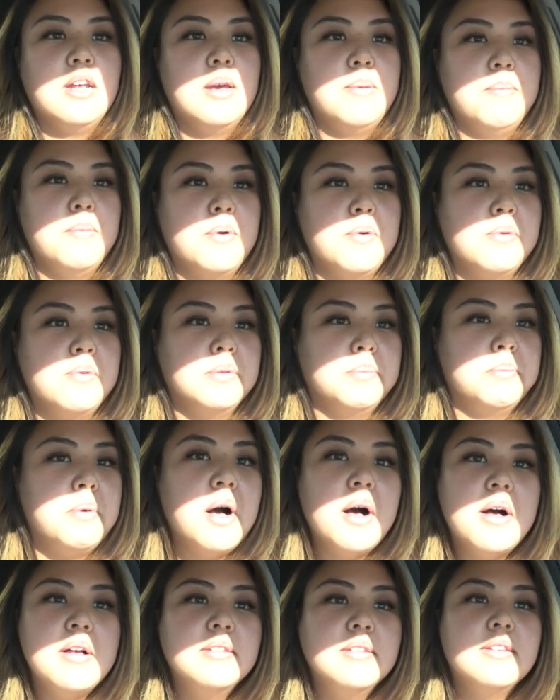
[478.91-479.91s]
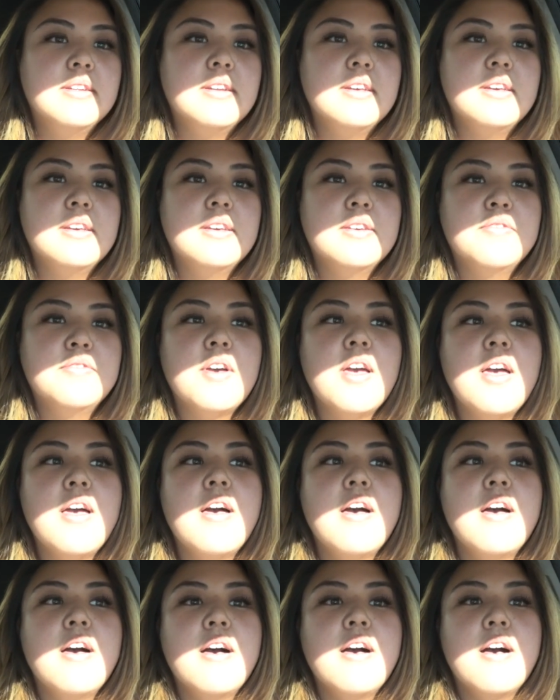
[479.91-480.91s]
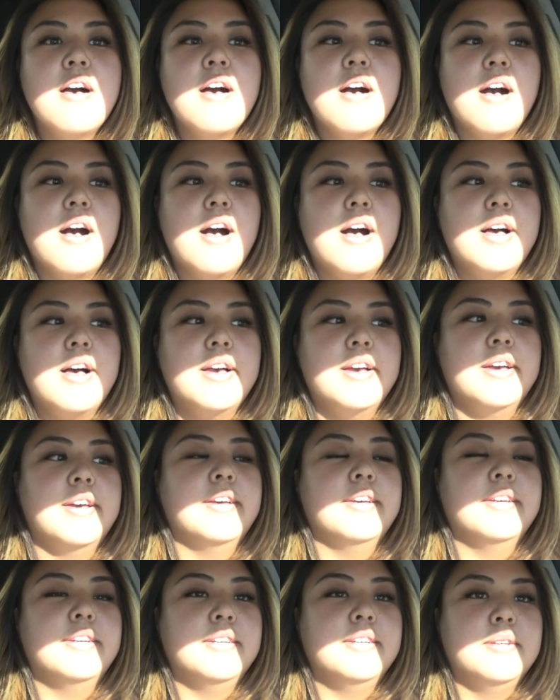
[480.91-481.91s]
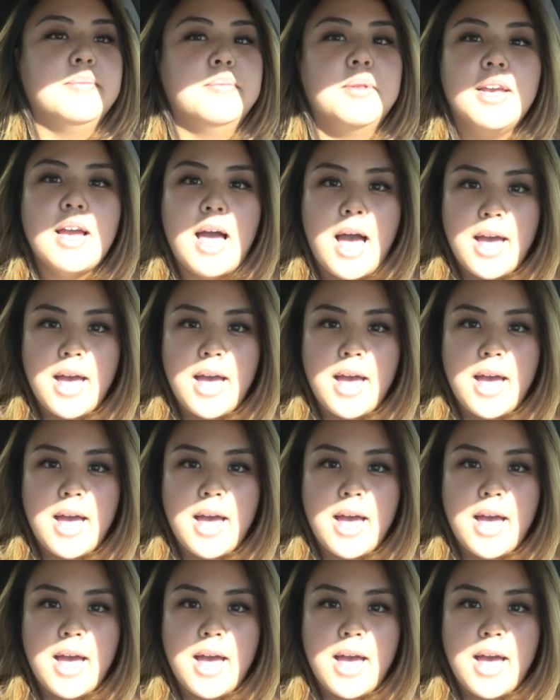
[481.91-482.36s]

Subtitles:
I'm always positive. I, like,